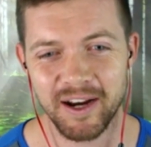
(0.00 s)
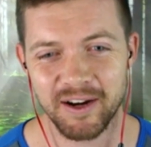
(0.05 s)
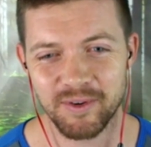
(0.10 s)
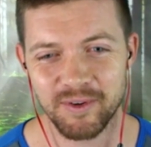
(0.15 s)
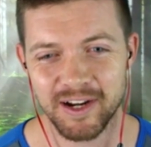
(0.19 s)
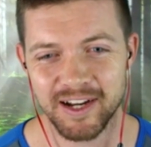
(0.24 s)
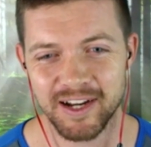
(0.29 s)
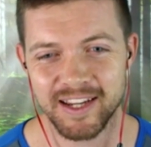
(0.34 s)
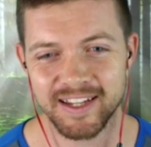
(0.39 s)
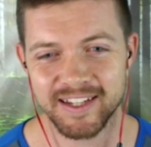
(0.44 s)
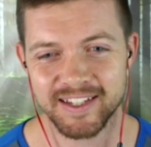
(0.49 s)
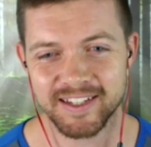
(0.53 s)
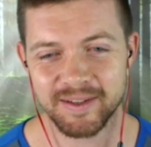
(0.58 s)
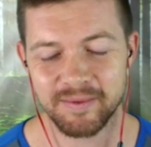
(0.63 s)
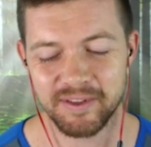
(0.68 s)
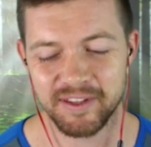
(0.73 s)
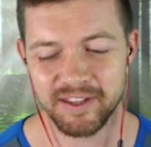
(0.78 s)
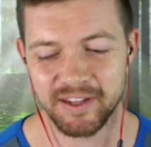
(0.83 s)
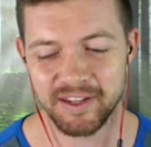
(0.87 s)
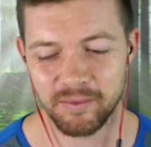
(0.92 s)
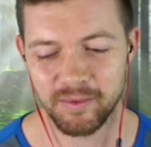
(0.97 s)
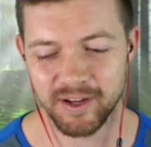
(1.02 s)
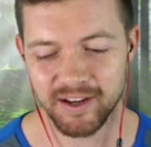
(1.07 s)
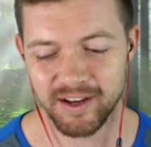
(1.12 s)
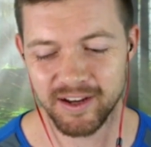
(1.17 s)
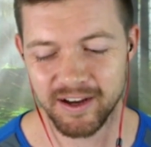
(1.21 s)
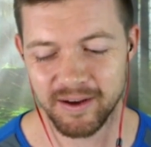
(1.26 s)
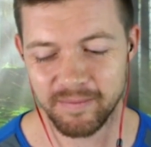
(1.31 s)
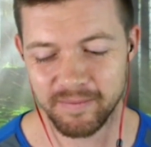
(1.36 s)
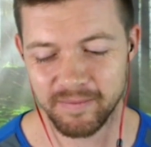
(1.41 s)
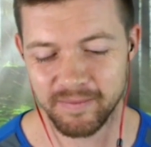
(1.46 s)
It really is something that
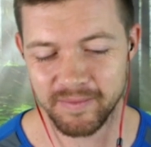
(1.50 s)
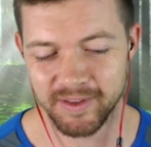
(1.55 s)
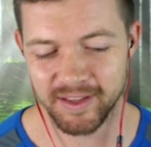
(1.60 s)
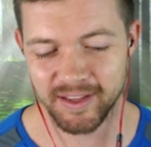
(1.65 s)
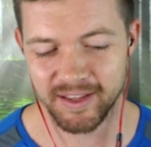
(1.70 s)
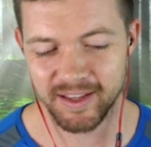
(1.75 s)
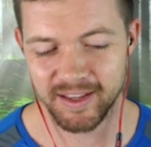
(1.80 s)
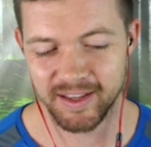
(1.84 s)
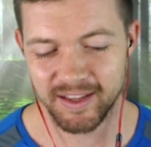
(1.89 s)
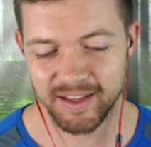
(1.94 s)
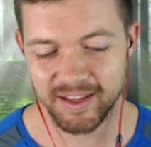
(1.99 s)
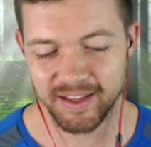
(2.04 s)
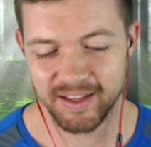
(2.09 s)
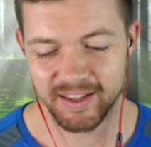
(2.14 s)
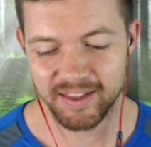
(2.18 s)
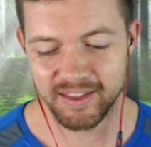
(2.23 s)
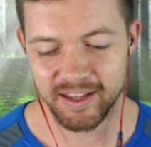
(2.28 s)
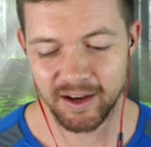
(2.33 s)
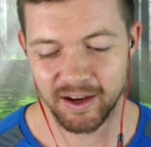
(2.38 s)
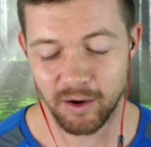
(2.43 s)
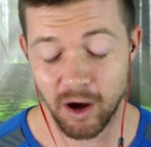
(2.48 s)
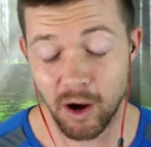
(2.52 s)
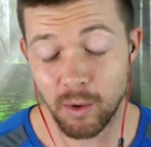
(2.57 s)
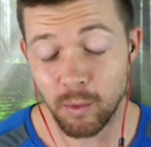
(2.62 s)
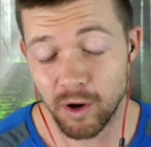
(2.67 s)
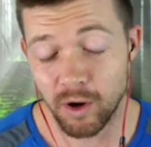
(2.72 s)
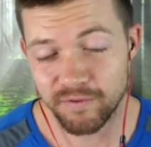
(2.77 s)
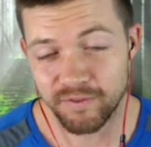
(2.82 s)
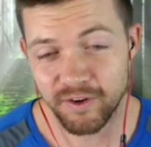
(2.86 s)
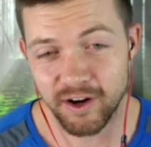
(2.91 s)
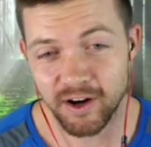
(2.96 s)
I
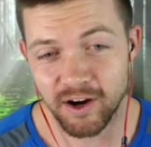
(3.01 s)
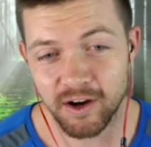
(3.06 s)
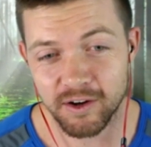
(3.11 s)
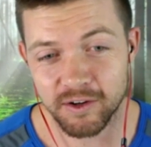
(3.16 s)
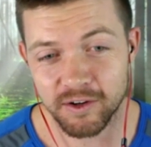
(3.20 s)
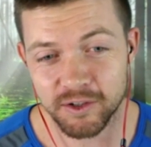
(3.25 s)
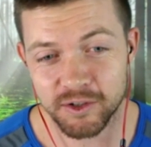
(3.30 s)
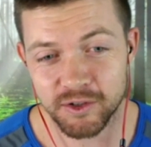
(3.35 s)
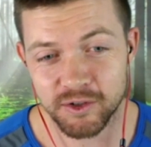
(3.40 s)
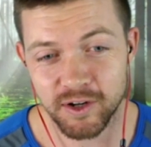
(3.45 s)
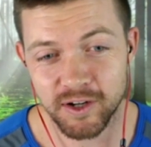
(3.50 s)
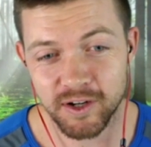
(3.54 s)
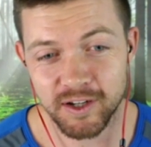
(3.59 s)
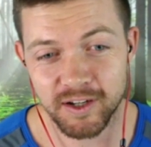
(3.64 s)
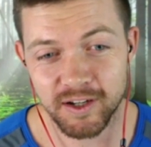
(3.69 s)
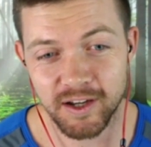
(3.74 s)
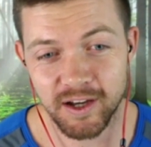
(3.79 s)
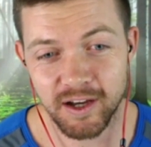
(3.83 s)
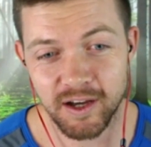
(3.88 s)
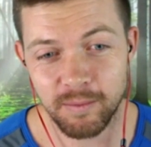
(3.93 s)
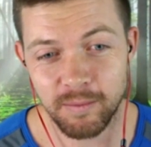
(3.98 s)
work very hard on trying to